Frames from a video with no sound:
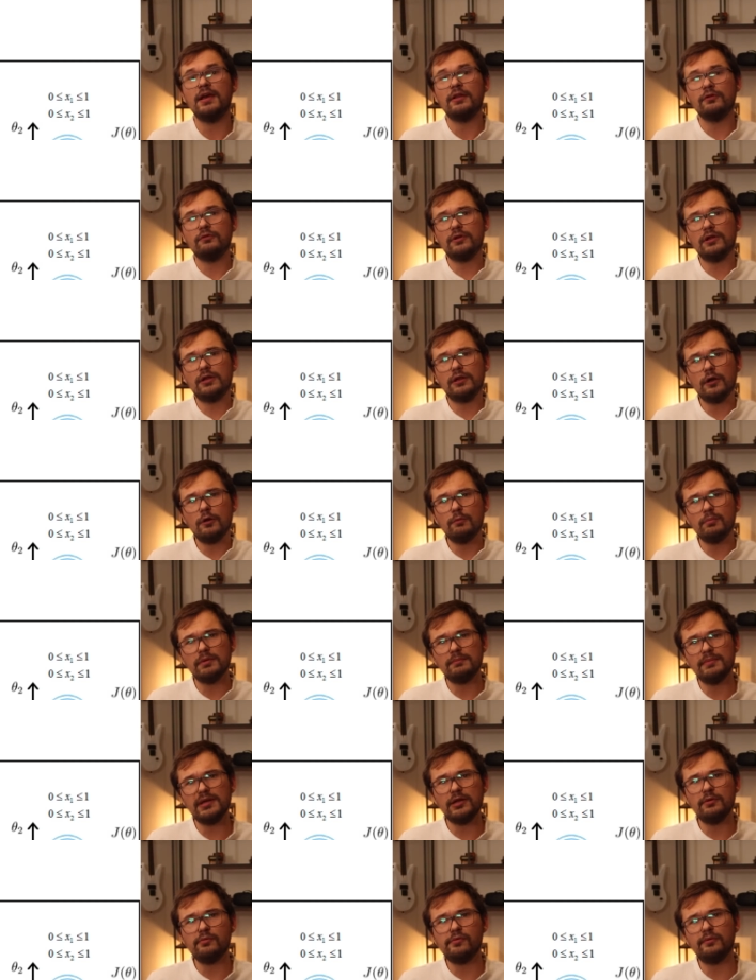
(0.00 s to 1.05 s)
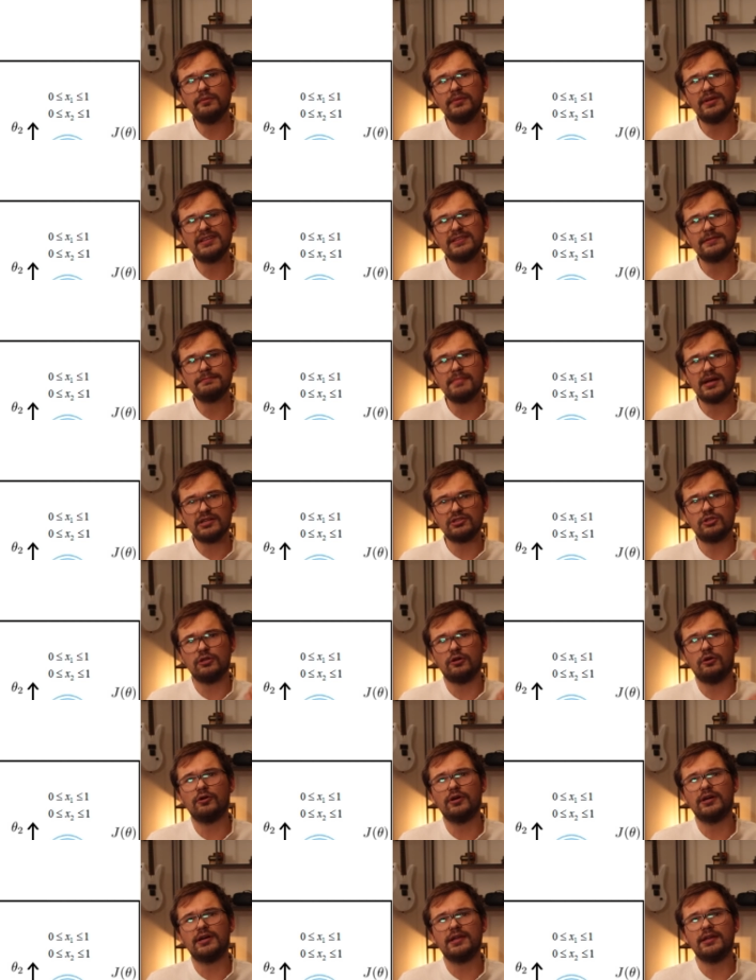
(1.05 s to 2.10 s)
to the global minimum is much
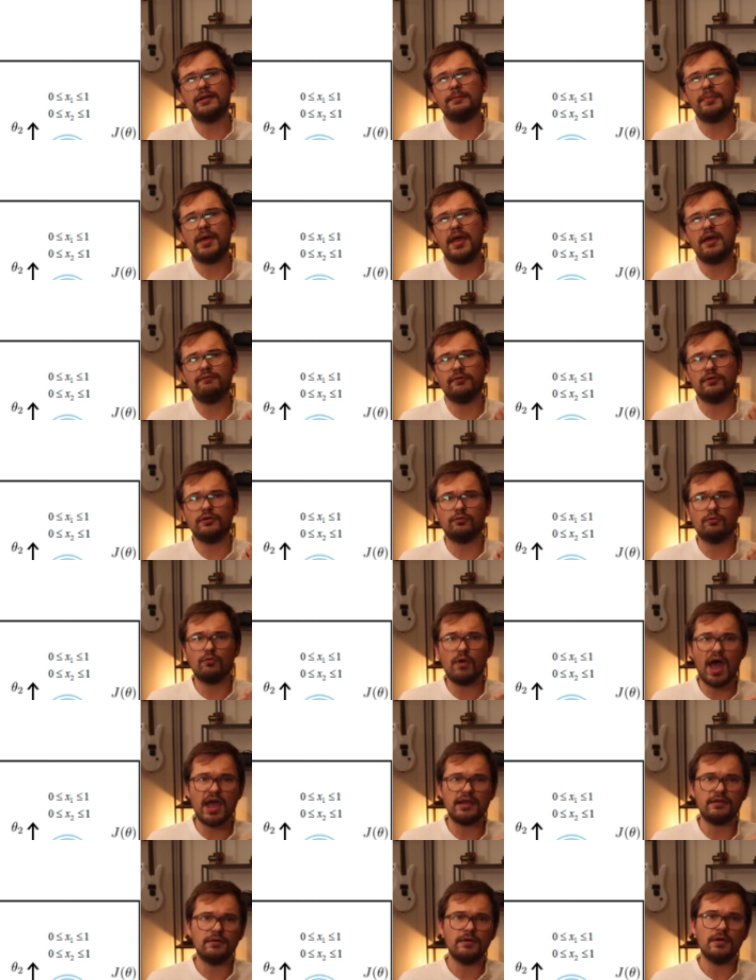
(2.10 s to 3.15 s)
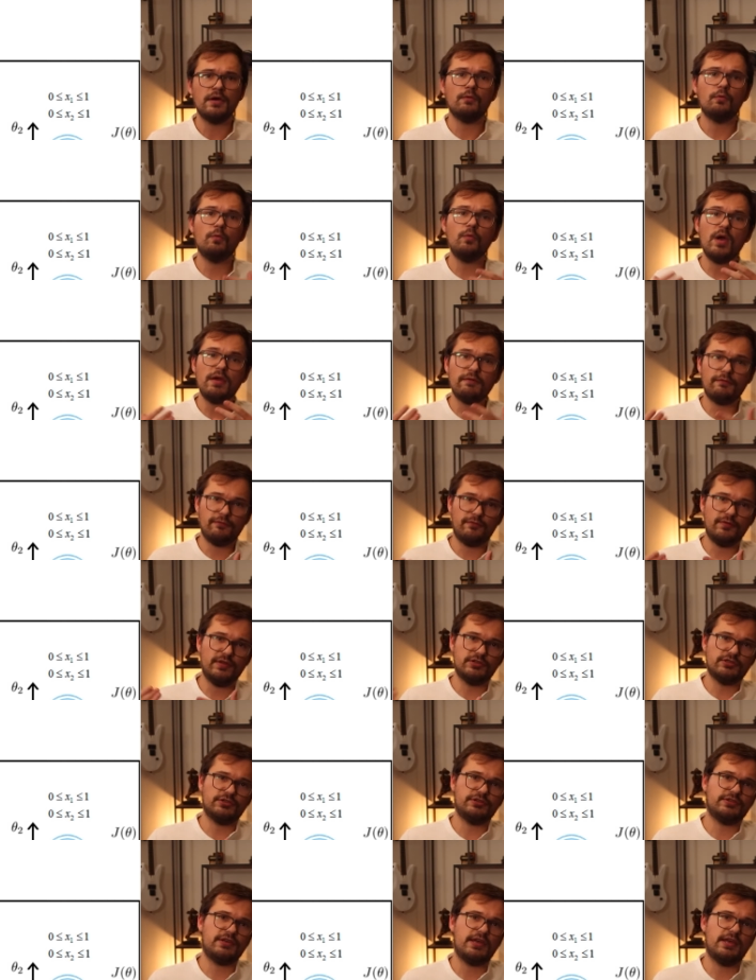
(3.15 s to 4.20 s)
longer than the path on the right with
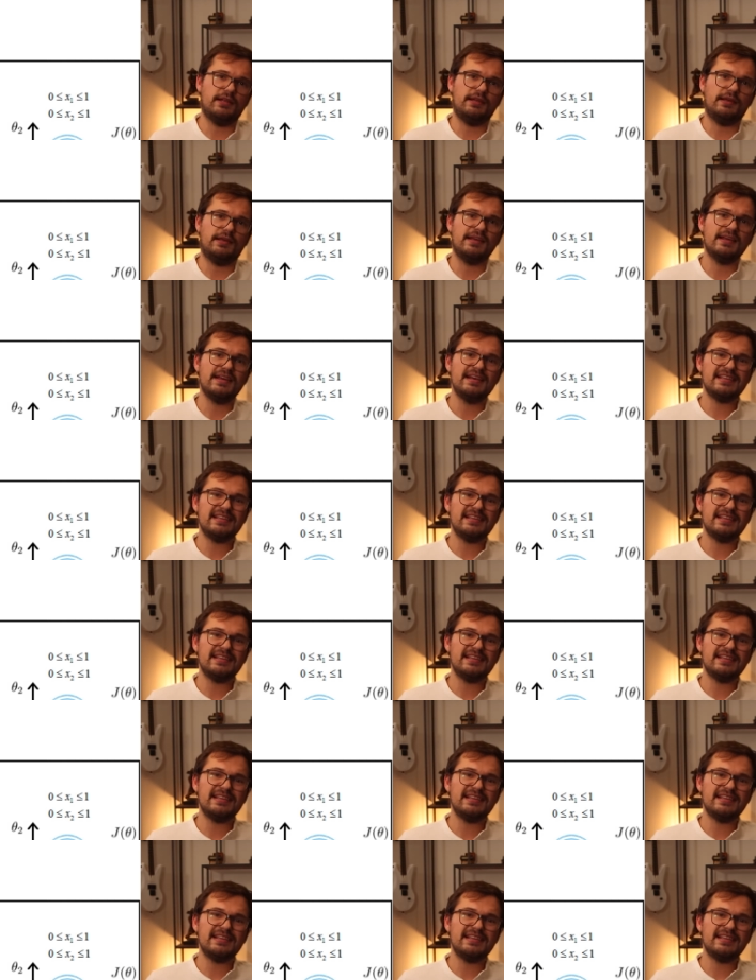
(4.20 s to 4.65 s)
feature scaling.